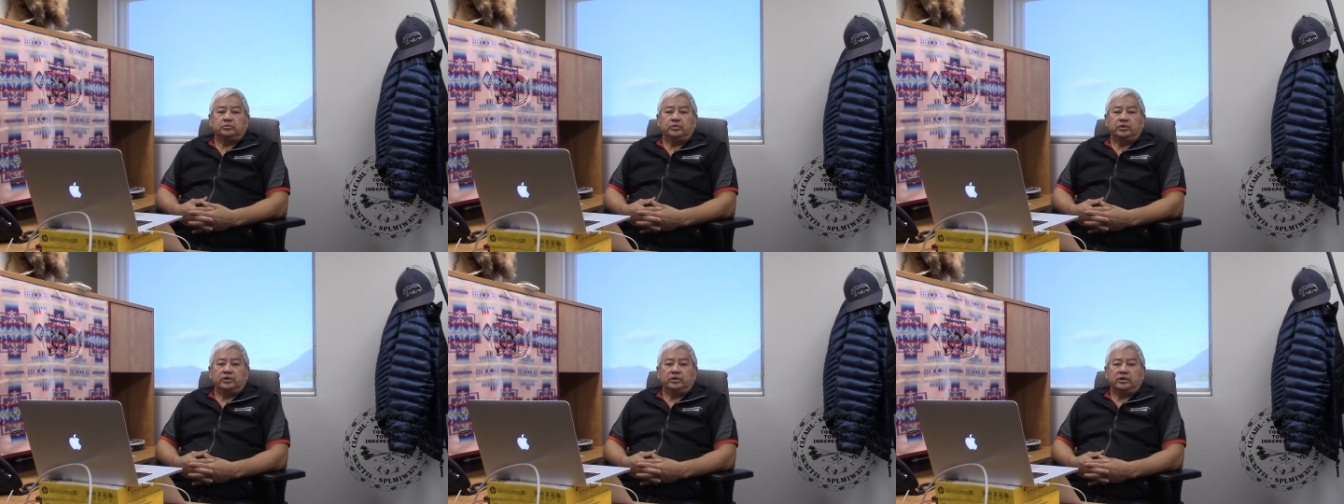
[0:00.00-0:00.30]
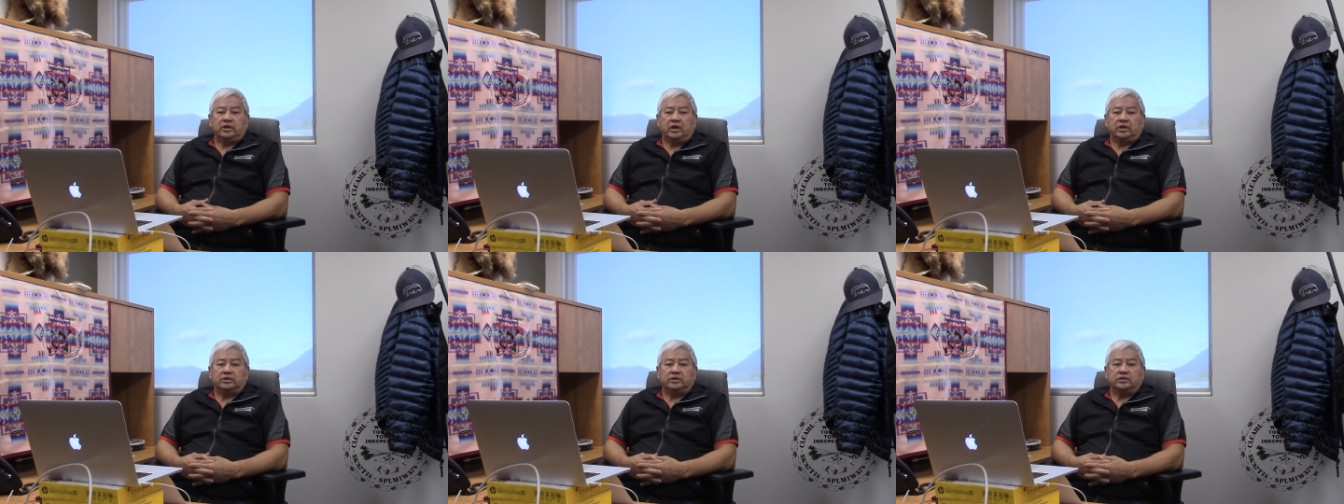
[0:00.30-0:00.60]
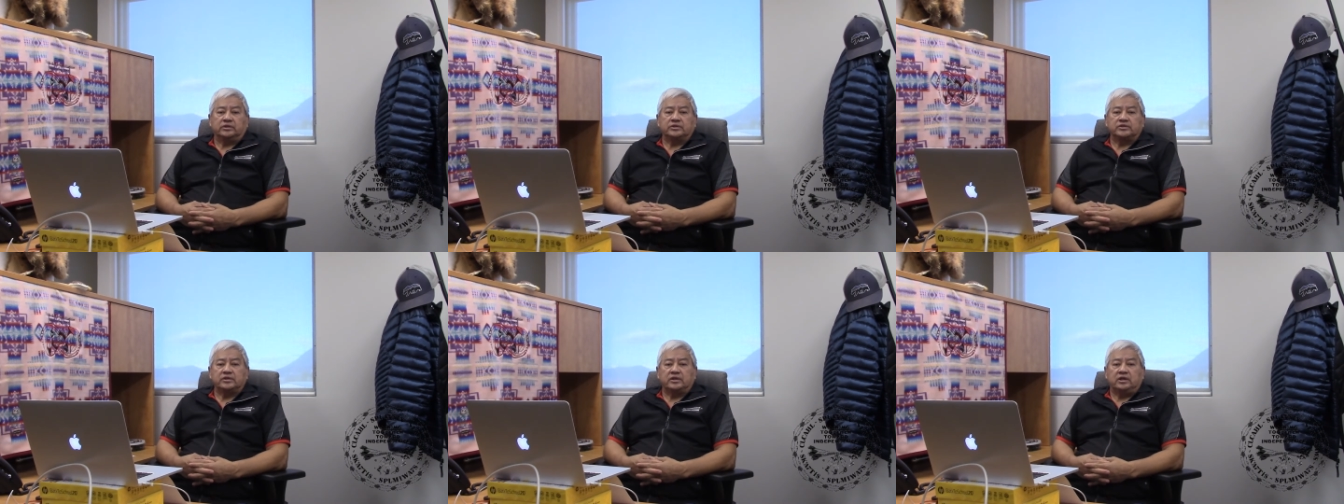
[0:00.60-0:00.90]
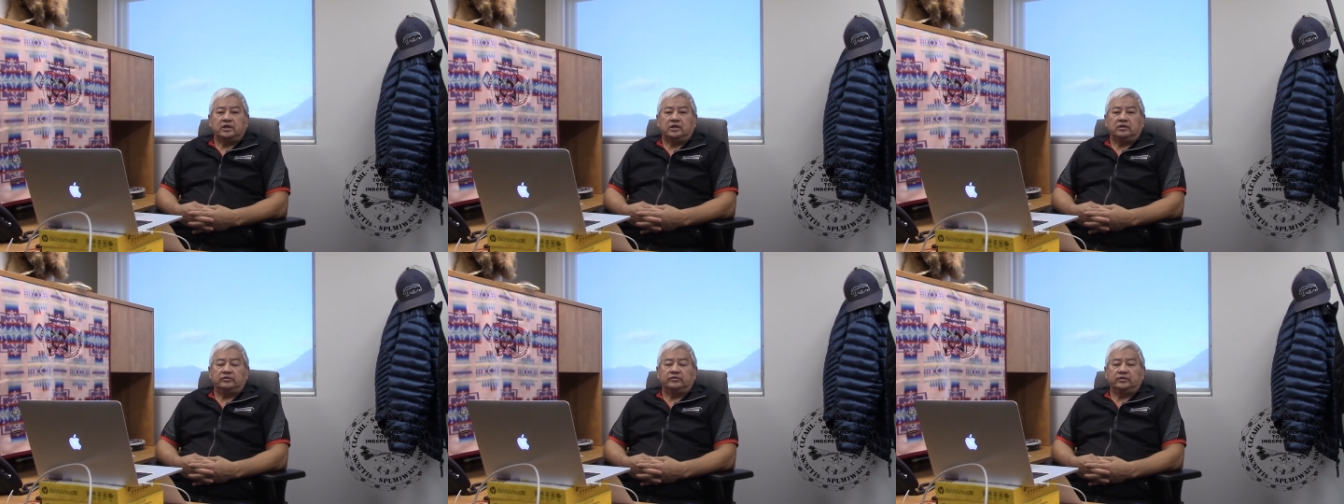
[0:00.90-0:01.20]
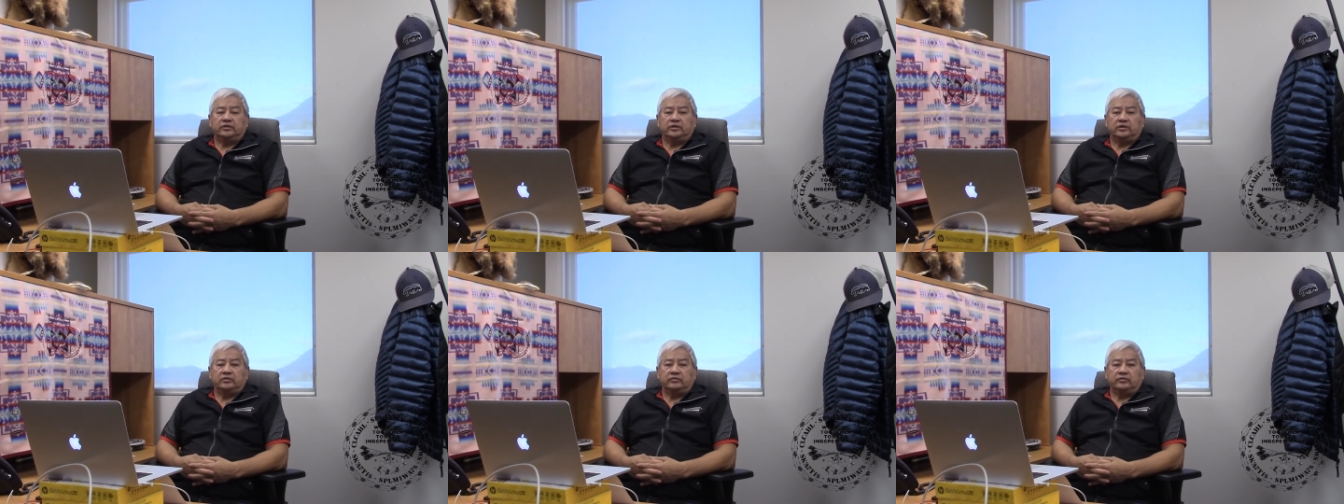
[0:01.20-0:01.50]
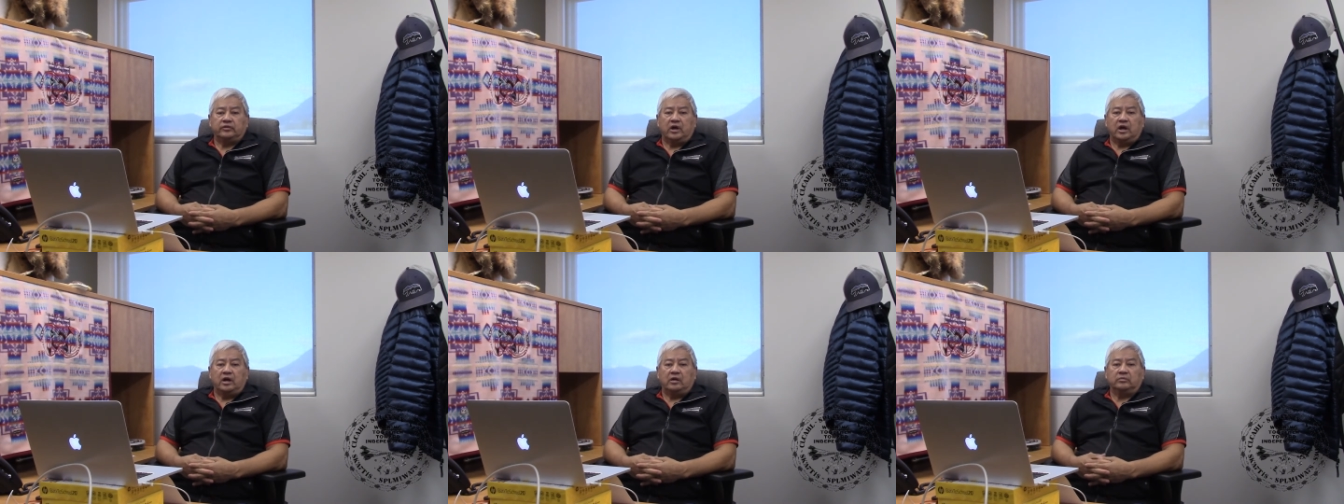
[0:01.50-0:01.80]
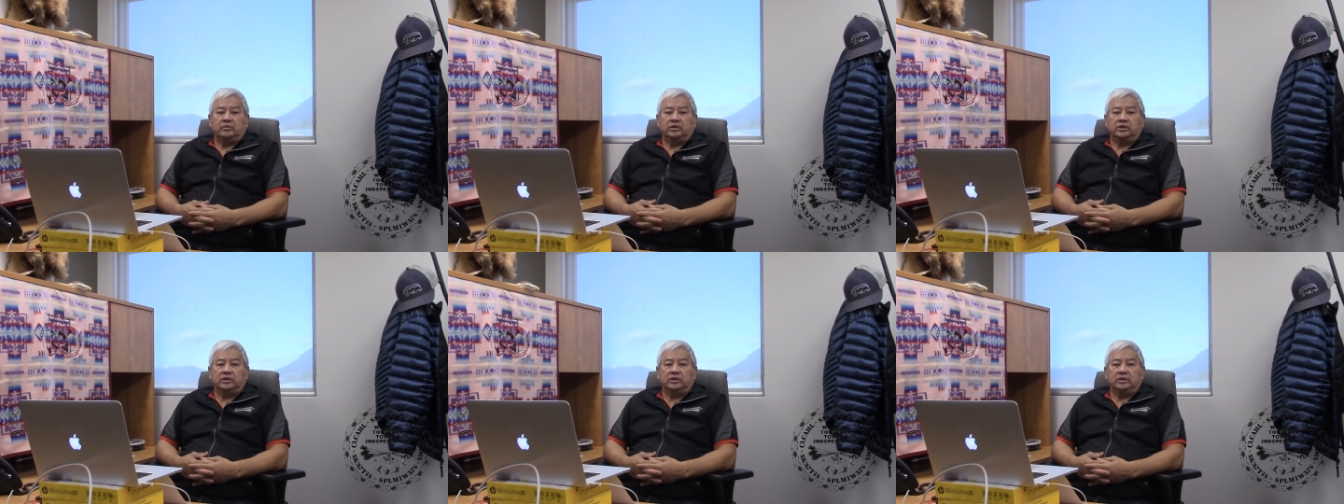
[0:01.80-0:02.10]
protect yourself and your
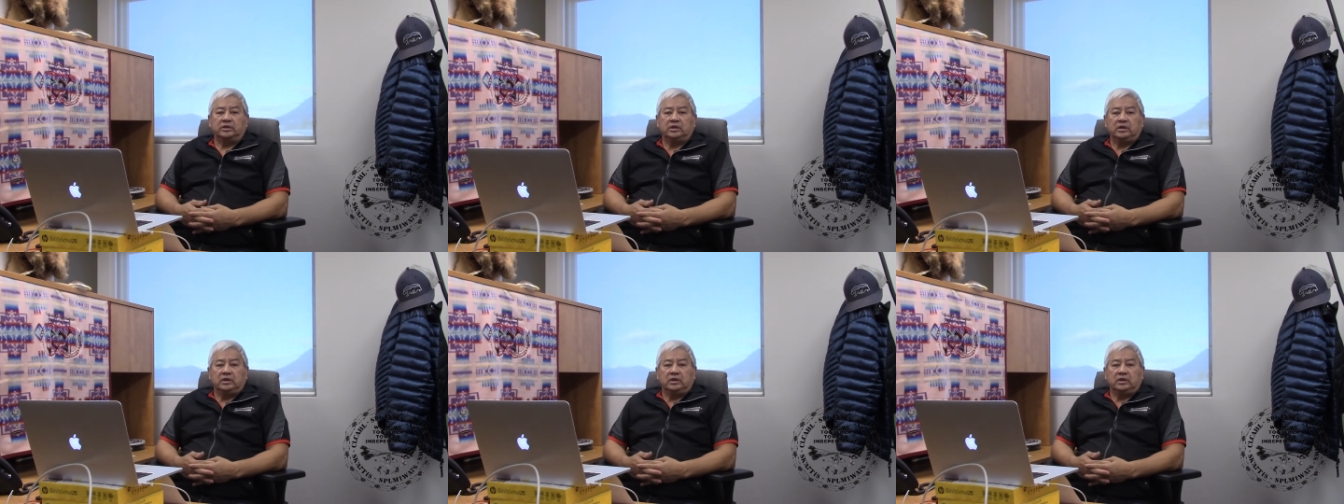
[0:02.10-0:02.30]
family,